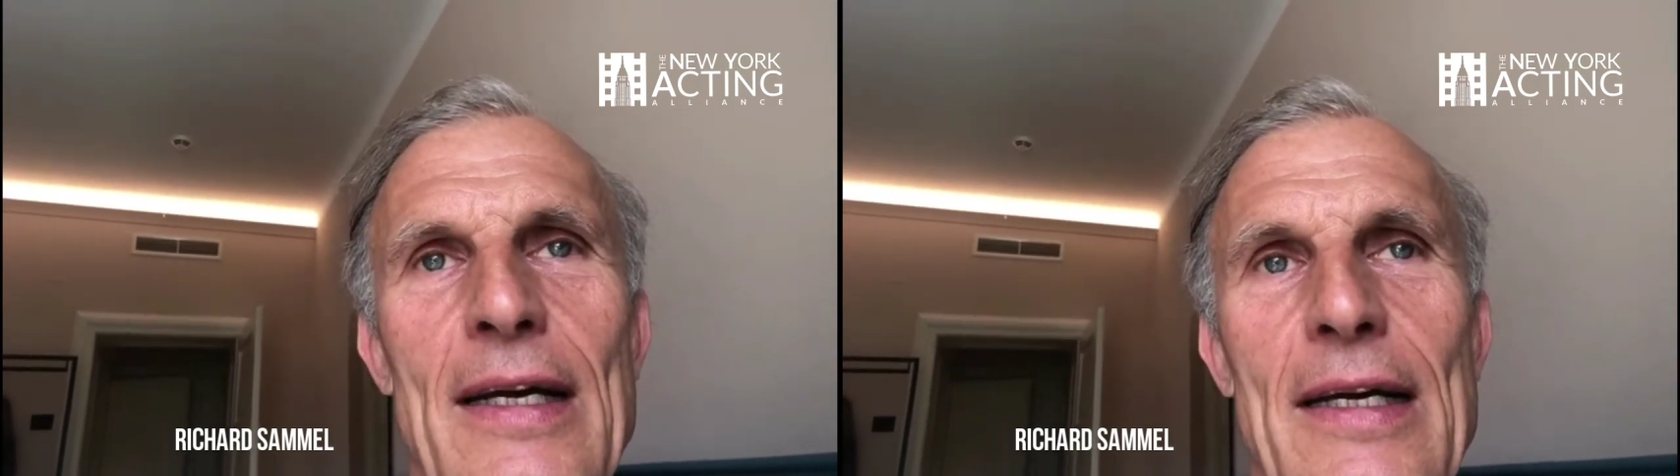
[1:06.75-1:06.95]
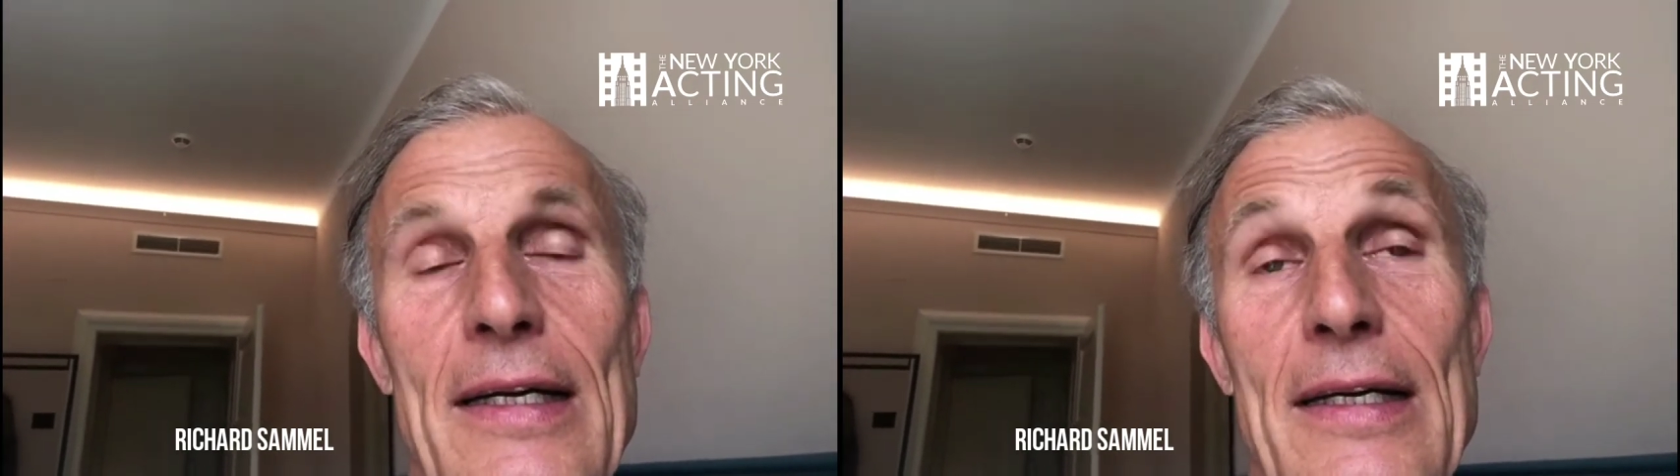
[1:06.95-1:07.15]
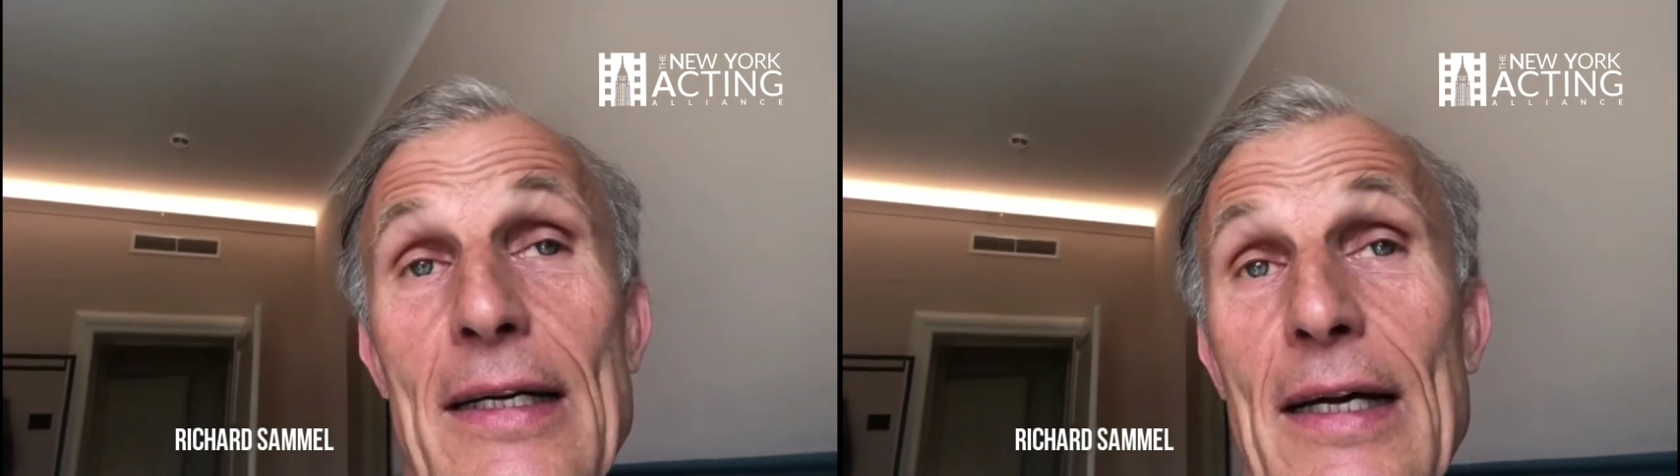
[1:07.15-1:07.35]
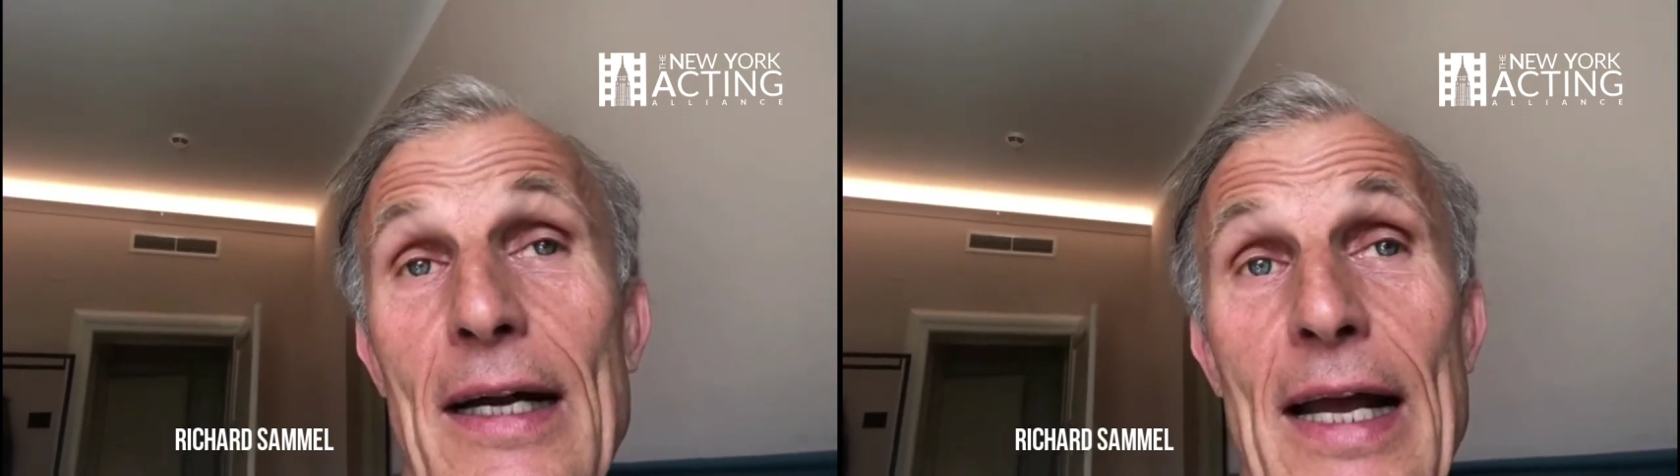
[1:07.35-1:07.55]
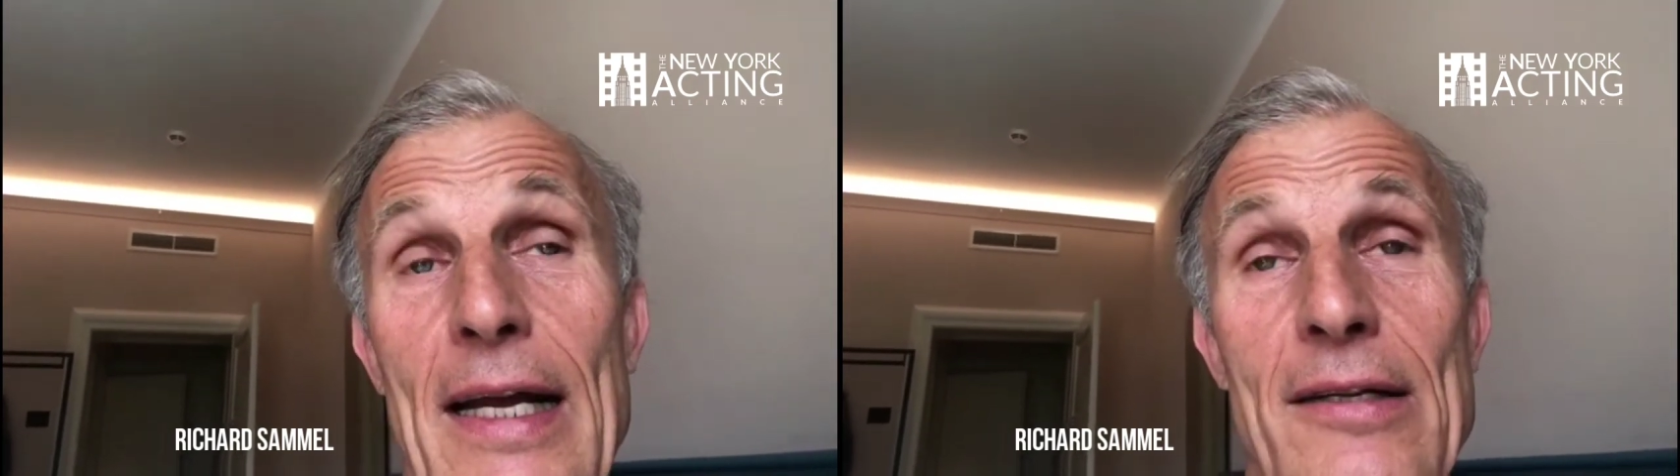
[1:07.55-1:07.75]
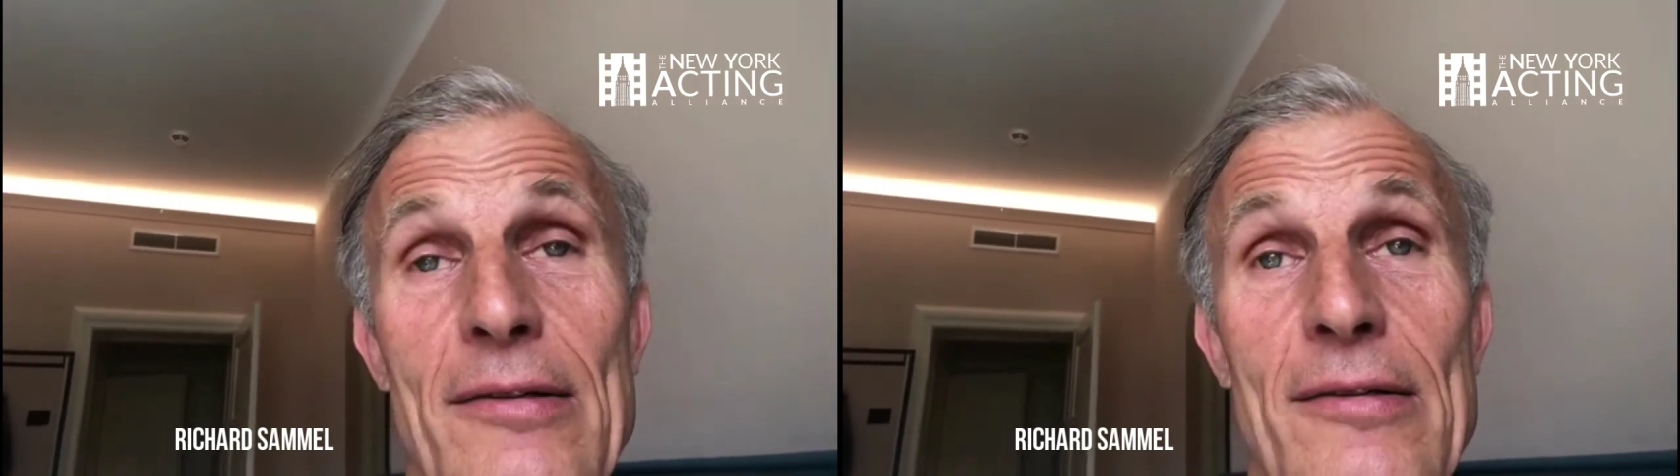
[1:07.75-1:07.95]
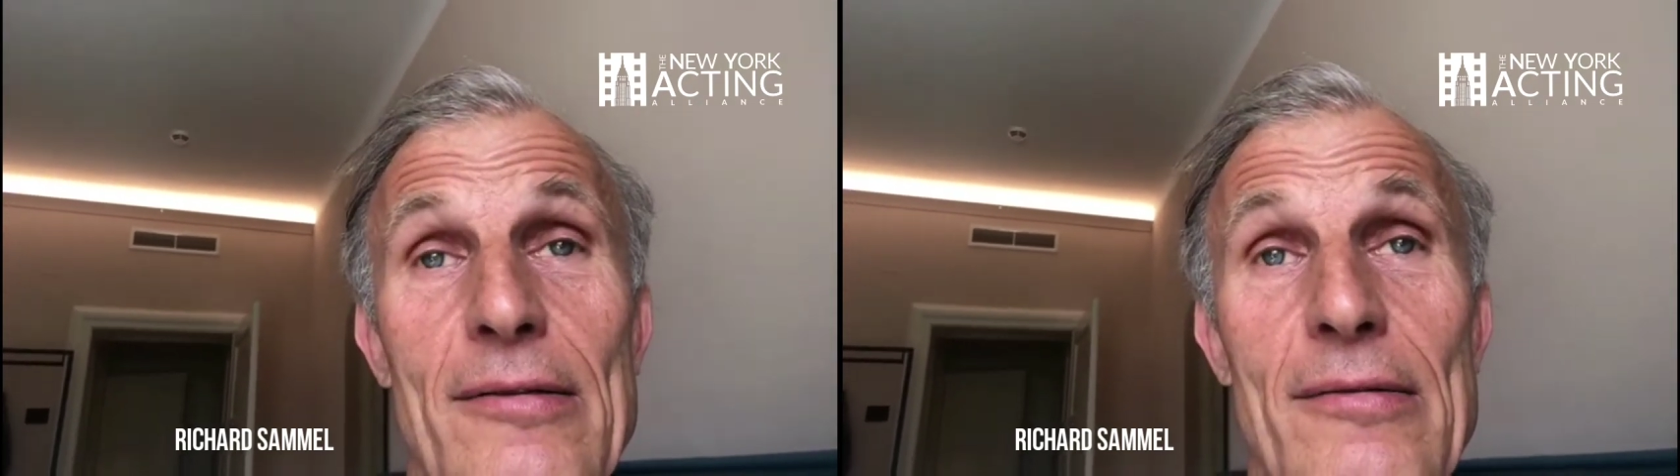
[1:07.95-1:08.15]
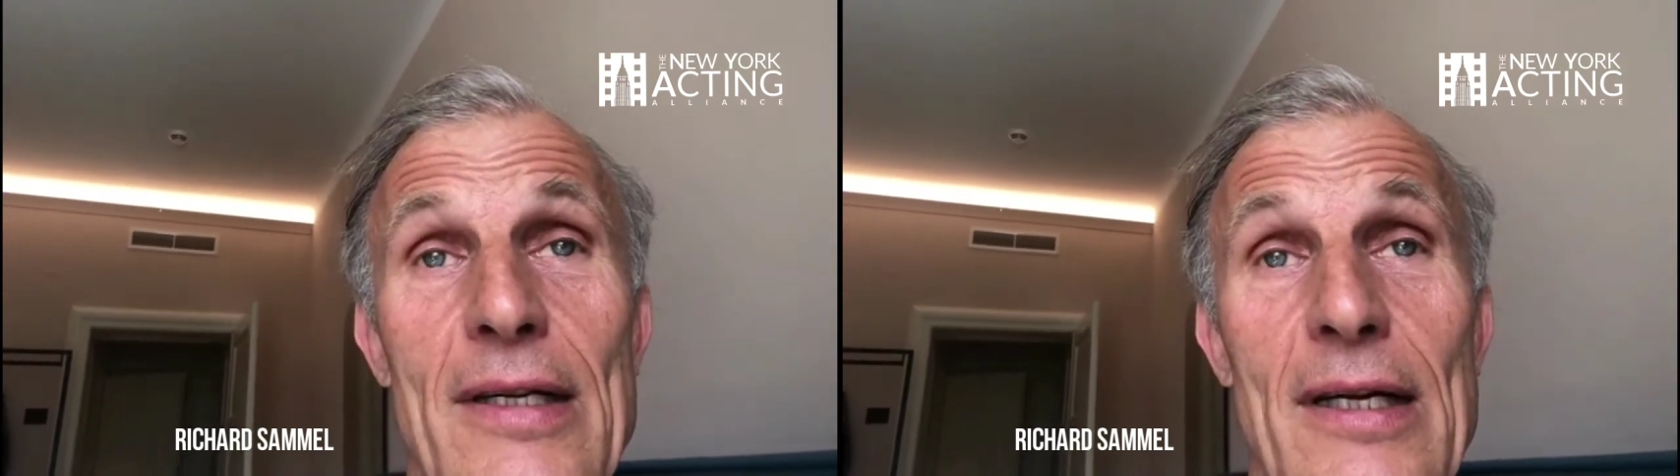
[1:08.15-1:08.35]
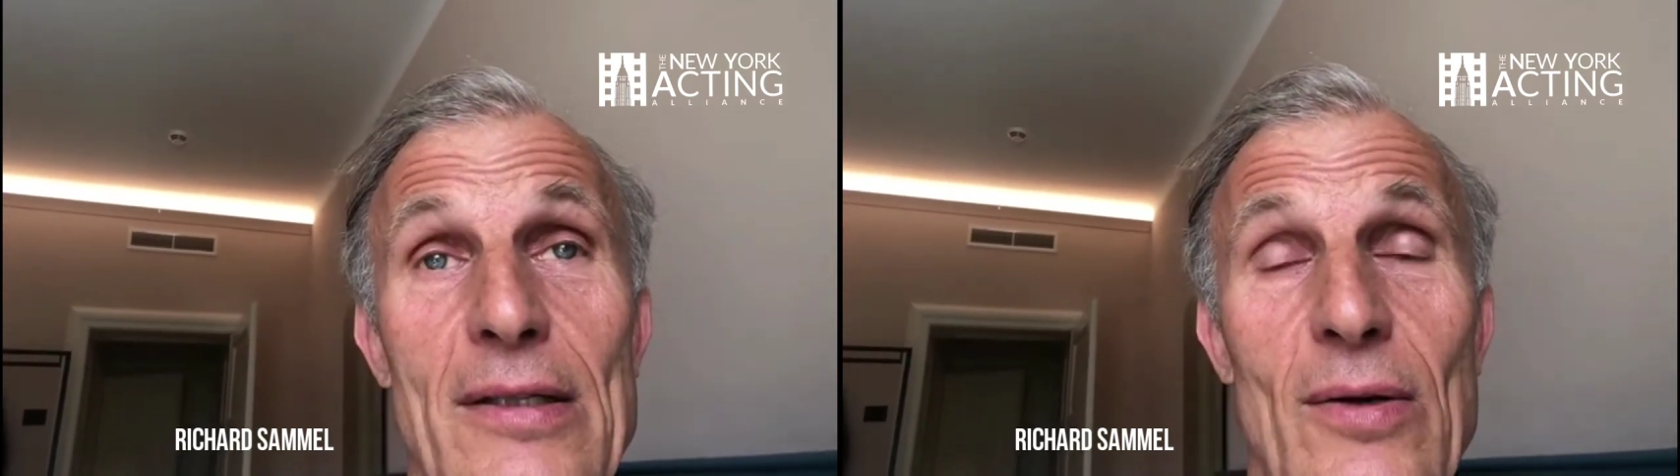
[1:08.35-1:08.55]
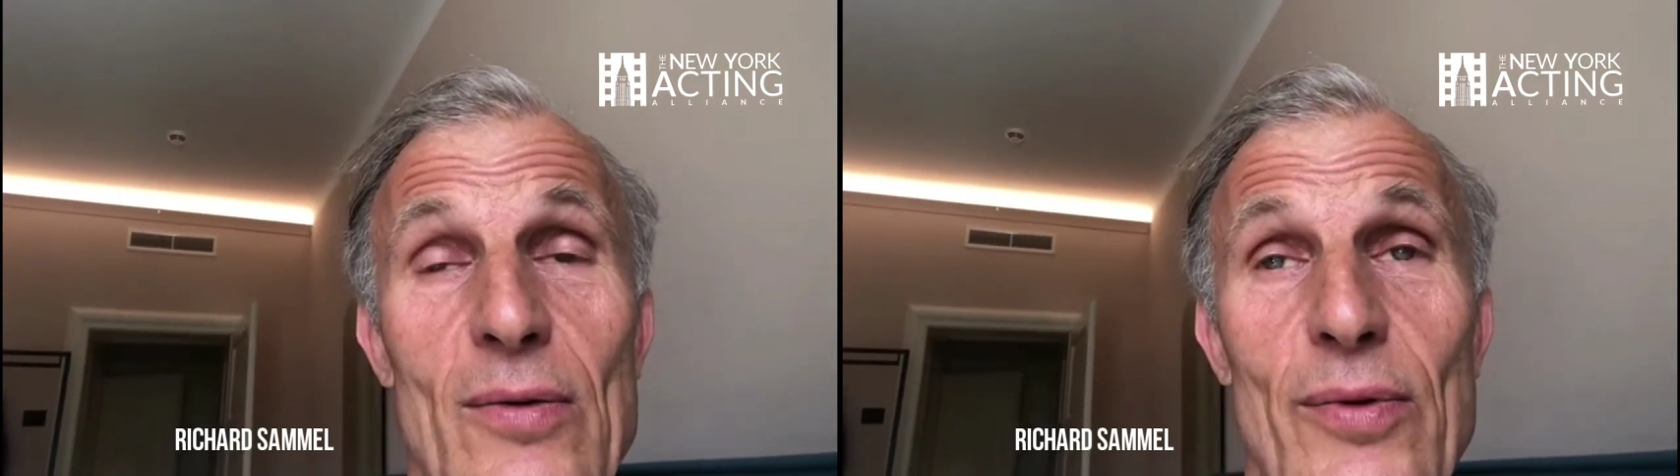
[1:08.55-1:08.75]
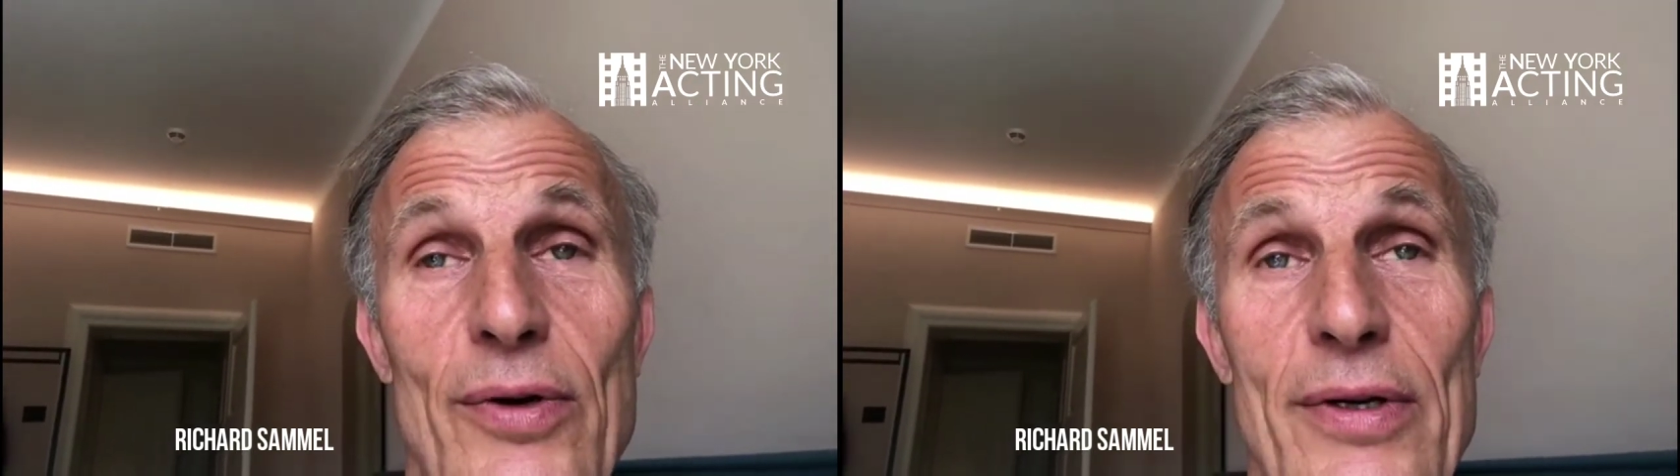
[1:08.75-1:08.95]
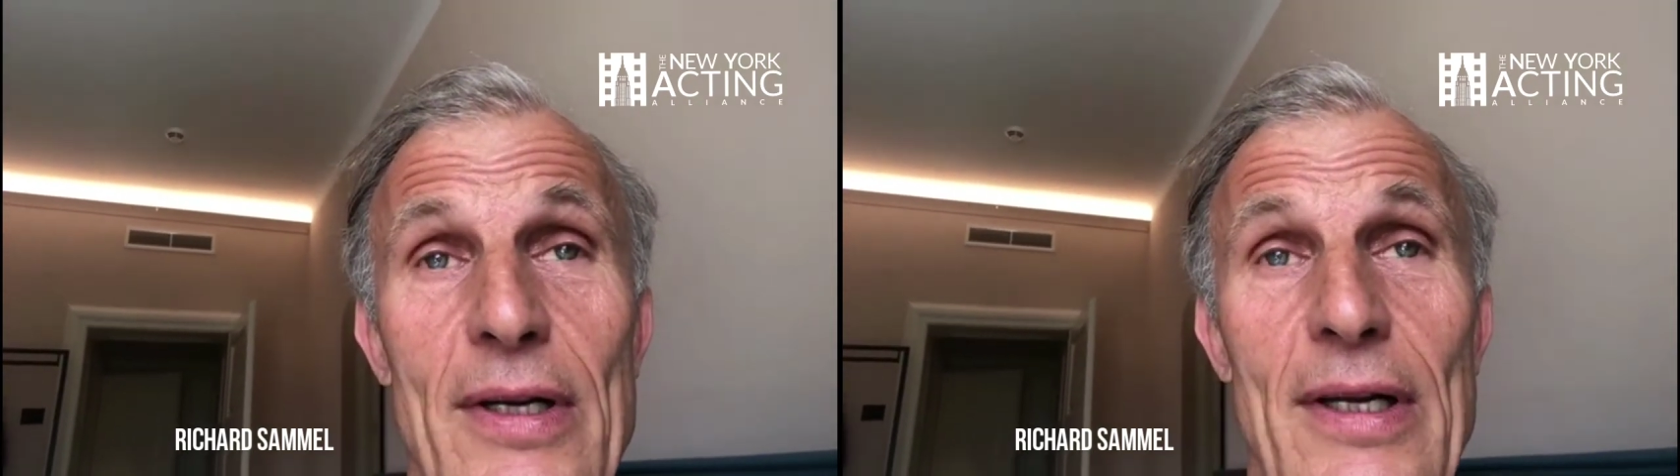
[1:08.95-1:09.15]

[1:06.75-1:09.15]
An actor who does not work